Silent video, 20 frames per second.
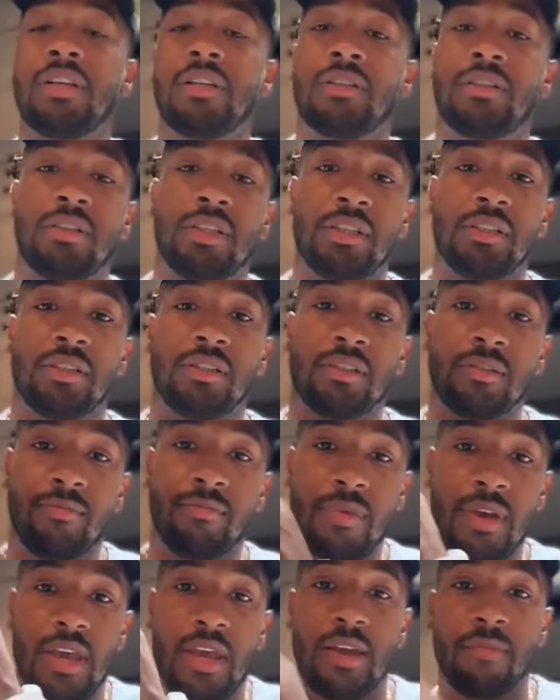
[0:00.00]
This is
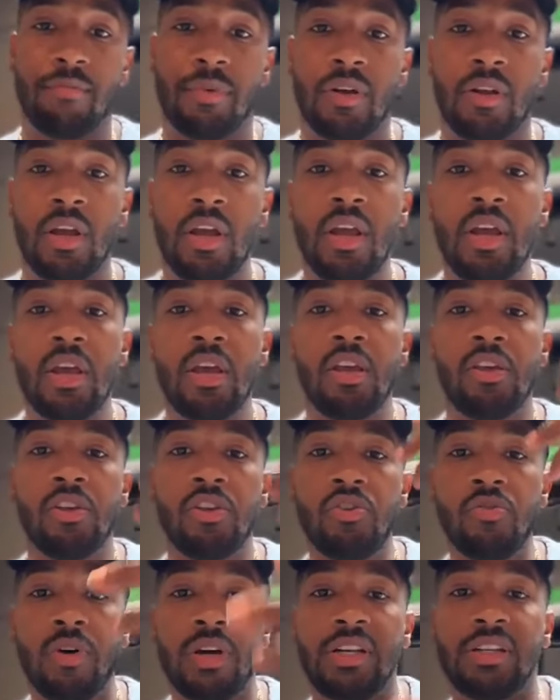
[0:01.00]
a man. But
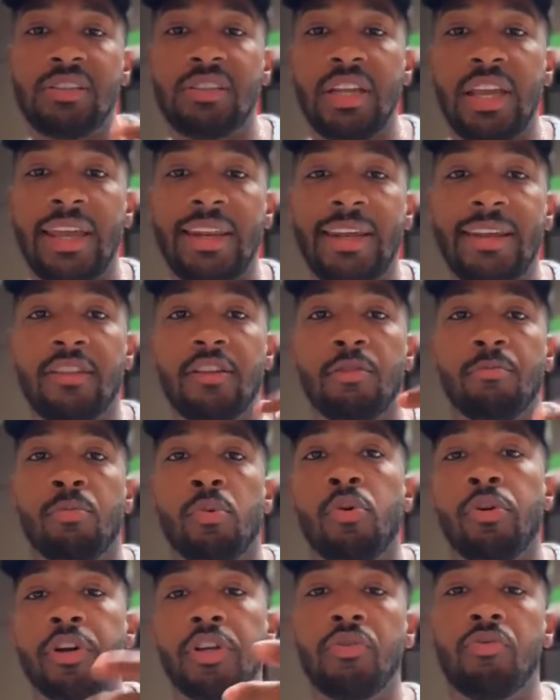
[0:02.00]
you understand that the
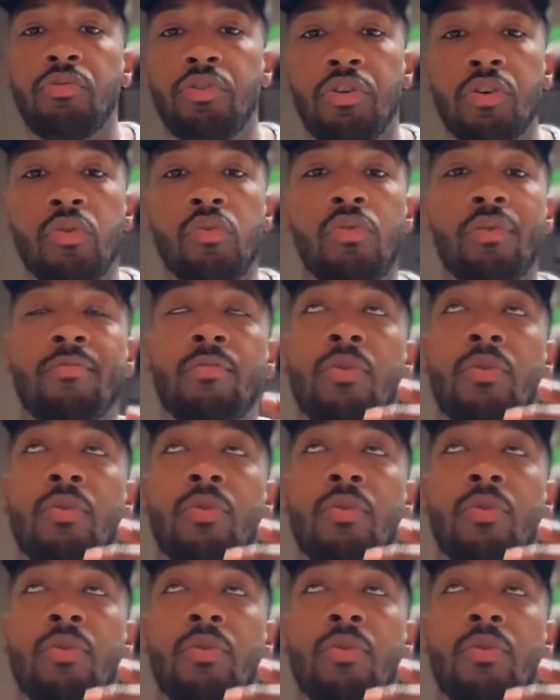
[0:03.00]
more you do,